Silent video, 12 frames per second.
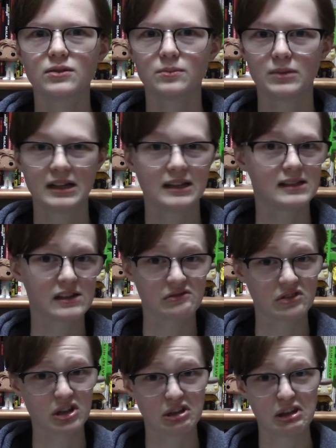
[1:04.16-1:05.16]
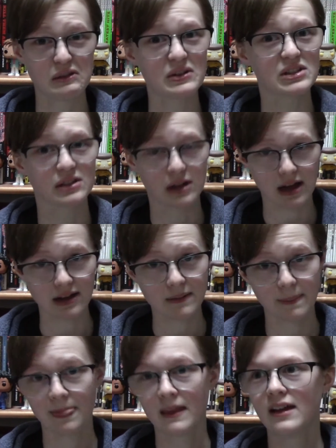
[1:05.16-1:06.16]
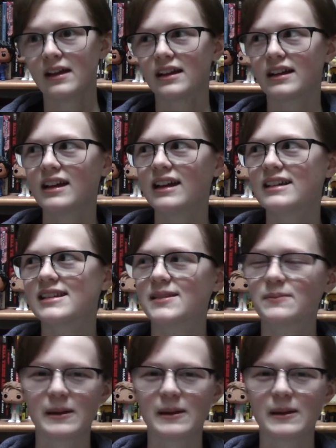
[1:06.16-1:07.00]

but it definitely was not. Because